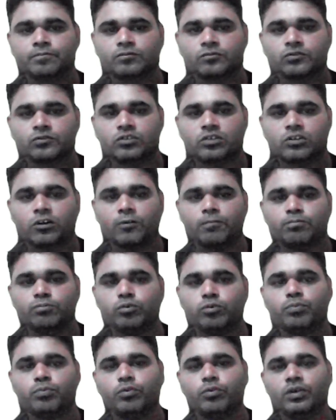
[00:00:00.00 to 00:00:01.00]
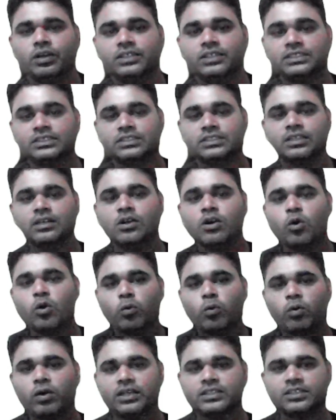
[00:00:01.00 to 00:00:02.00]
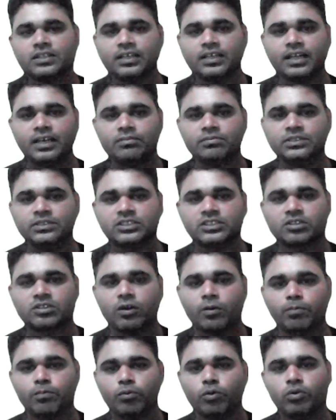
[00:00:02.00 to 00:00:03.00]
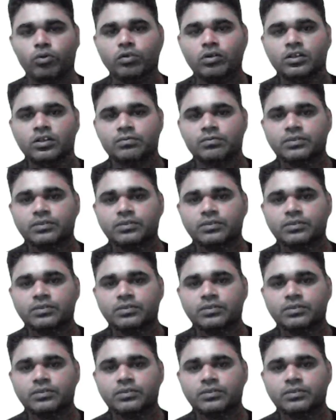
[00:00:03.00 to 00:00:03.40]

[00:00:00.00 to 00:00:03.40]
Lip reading: Thrombopoiesis. Why the name is thrombo?